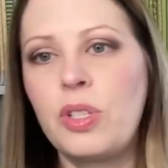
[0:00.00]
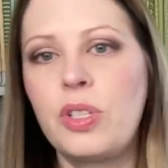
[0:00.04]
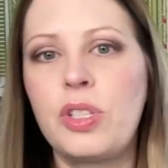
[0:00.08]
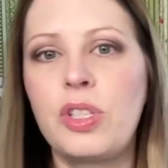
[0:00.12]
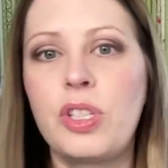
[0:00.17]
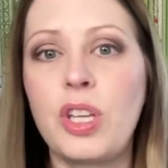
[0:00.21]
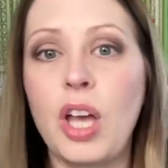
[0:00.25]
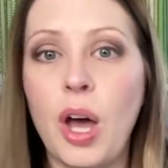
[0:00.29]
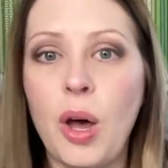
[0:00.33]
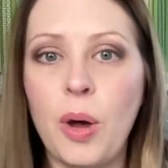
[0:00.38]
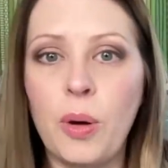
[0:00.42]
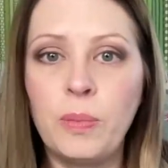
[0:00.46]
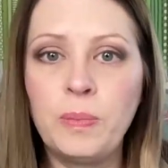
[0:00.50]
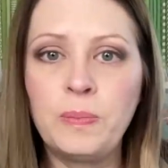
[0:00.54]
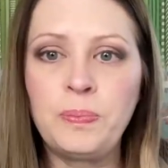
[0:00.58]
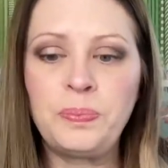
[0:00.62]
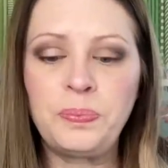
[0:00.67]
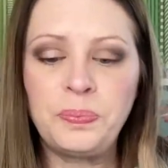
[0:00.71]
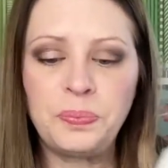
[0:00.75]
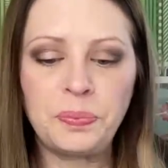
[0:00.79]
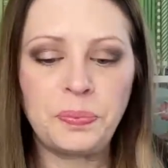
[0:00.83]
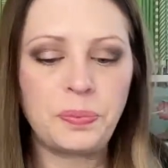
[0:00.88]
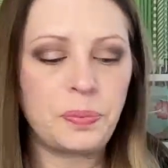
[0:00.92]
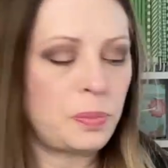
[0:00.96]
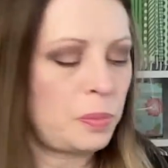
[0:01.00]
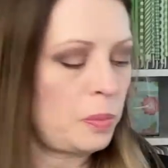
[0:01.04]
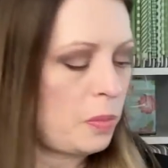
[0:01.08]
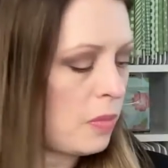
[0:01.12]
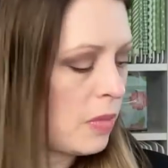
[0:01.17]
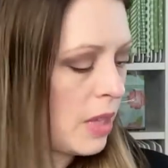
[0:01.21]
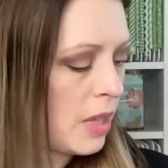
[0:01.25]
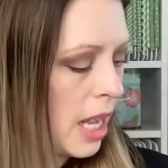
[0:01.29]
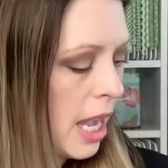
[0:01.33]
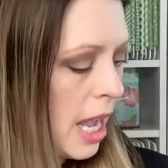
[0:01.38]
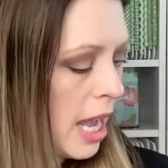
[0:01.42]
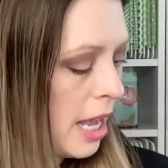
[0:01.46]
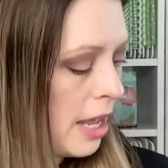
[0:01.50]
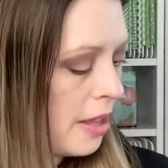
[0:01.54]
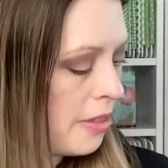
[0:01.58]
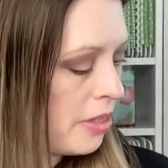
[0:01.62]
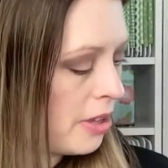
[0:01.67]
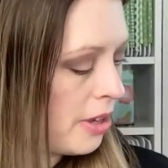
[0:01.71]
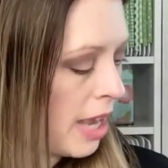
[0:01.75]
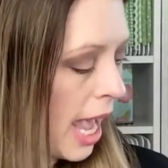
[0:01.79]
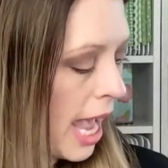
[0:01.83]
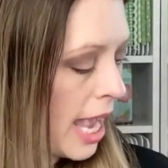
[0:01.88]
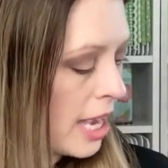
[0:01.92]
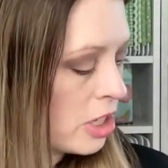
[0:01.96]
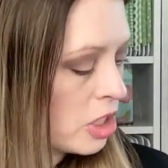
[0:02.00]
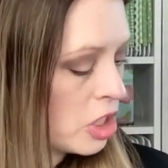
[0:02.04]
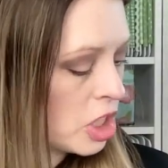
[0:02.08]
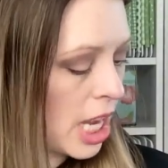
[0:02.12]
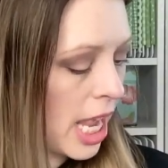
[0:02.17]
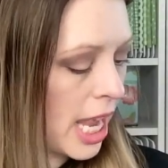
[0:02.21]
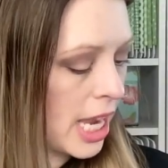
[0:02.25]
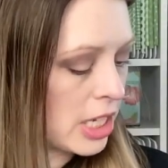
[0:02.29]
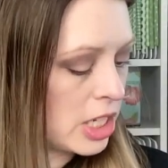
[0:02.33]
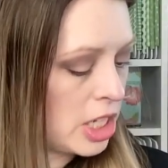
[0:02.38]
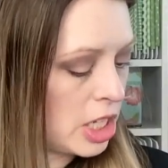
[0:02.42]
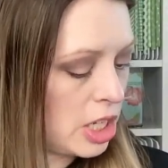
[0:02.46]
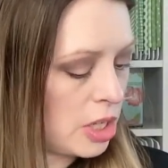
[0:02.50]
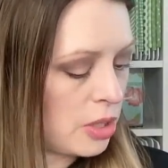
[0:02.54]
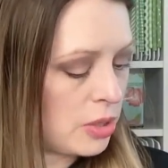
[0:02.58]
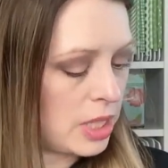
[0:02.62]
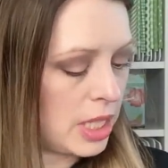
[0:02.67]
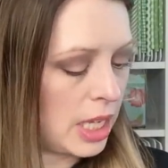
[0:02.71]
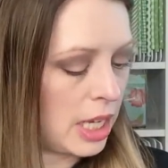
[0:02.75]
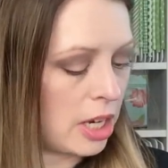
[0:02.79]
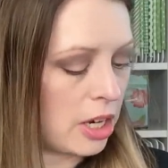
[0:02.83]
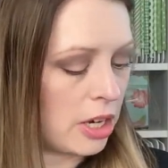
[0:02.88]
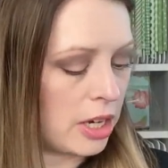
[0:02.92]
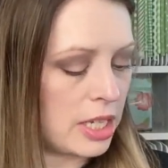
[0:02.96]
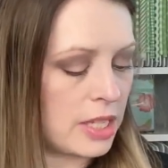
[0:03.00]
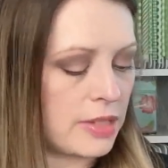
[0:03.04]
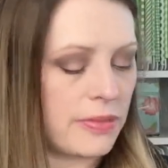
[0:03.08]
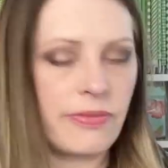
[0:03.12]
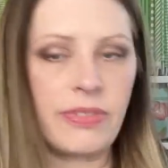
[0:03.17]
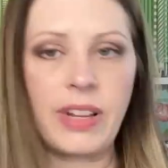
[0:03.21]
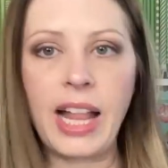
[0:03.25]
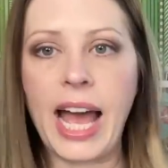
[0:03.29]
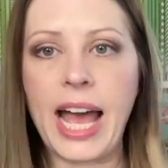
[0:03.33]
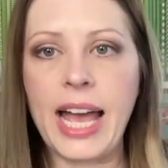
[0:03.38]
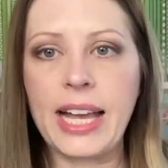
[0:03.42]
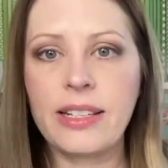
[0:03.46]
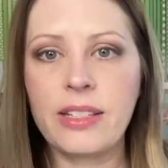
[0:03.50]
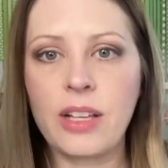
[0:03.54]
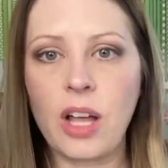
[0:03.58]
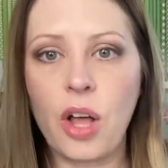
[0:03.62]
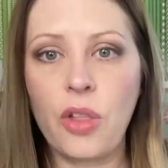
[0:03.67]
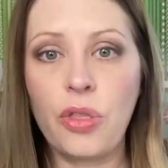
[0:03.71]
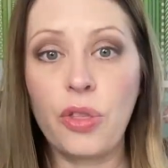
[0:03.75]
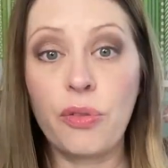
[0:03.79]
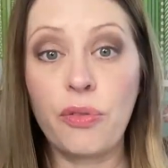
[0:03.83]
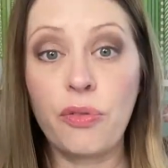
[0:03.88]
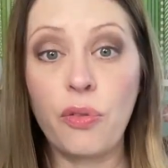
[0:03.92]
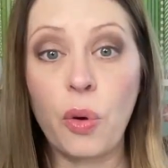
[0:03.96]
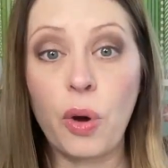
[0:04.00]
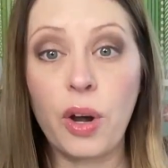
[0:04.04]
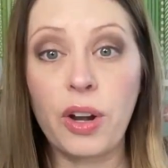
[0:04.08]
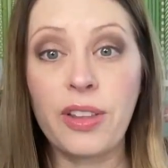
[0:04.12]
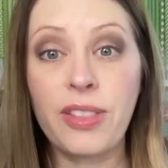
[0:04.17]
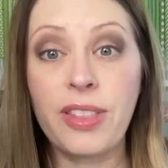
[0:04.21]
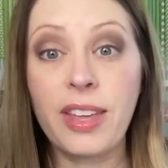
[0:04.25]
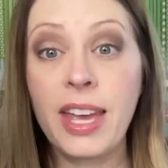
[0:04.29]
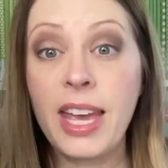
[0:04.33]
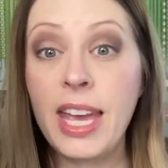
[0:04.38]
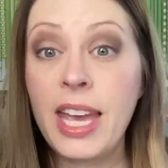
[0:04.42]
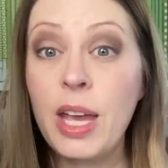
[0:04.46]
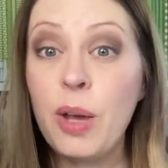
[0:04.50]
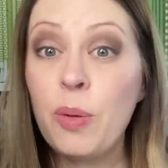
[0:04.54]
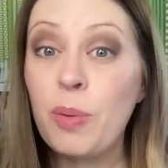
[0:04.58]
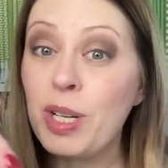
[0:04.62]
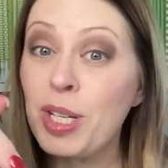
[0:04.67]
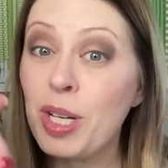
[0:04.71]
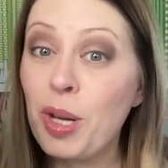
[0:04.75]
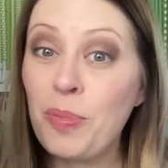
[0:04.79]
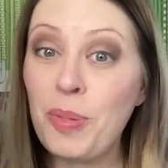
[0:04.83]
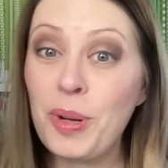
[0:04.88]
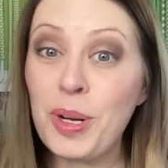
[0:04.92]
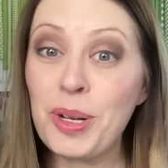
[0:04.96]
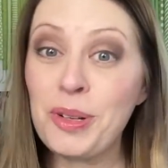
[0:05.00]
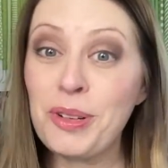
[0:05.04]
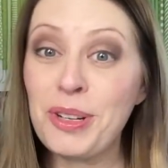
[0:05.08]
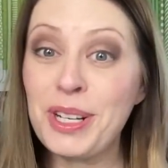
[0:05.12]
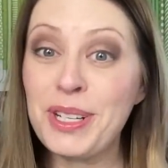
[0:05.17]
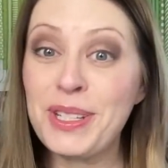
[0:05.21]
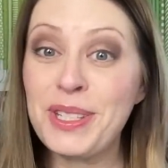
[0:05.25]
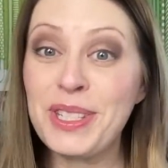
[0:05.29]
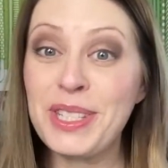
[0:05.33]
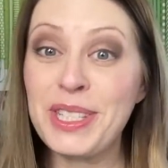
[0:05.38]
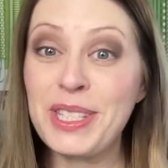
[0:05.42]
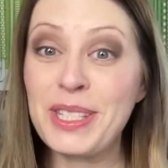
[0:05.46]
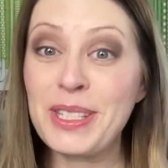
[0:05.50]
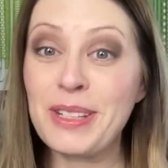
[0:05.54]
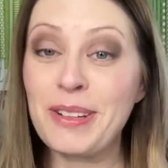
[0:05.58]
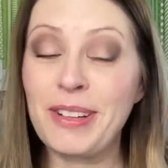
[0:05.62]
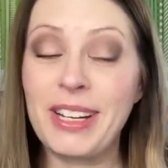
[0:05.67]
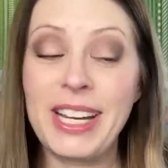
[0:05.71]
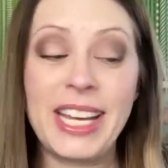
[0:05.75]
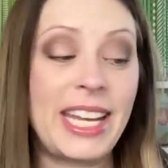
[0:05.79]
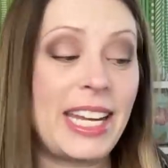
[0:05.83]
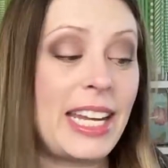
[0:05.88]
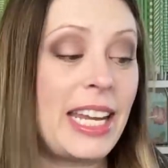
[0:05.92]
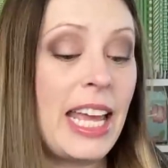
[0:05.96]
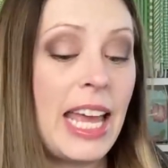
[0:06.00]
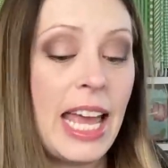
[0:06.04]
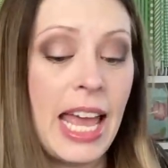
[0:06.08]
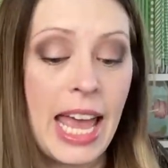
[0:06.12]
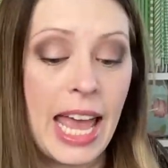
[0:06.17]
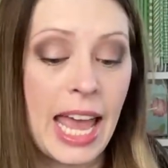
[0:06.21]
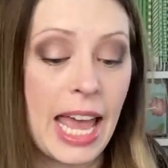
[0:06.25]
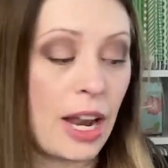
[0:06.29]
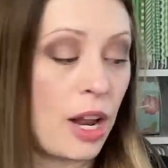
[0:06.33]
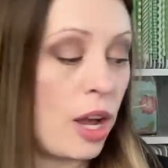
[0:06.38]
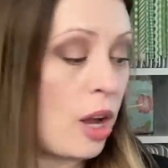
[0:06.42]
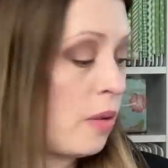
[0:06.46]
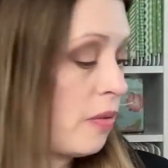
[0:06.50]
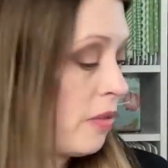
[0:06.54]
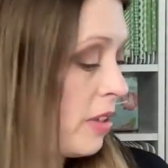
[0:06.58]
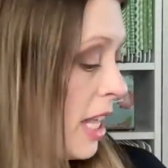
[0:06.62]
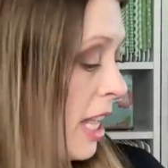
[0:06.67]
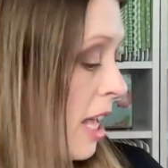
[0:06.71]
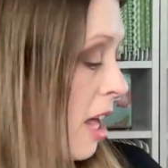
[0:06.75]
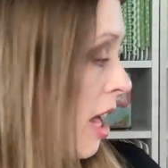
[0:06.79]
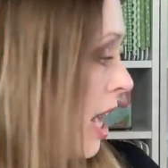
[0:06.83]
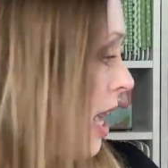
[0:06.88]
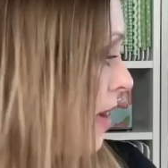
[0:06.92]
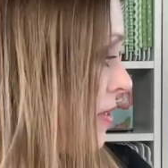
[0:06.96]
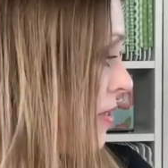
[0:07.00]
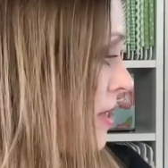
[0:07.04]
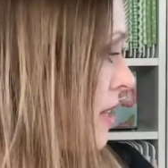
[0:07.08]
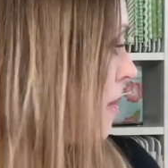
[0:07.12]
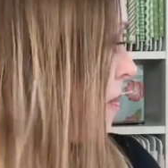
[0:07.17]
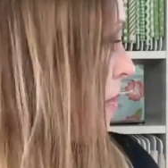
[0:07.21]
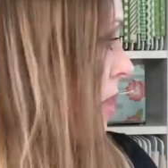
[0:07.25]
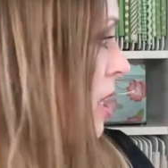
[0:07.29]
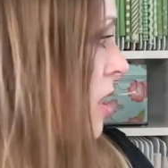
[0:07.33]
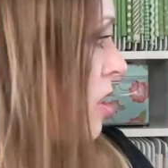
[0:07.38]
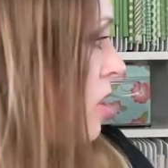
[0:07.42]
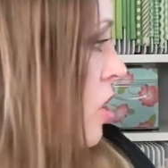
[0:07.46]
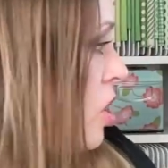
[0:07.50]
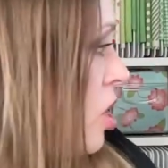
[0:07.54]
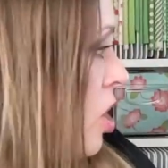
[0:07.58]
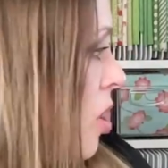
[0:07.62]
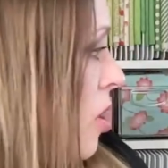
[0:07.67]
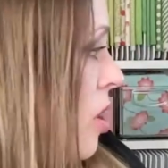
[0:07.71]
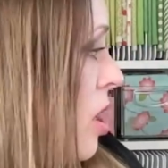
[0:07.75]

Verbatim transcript: So uh, the hashtag to use here is flags on the 4th, which I'll put across the screen. And hopefully I'll have something to show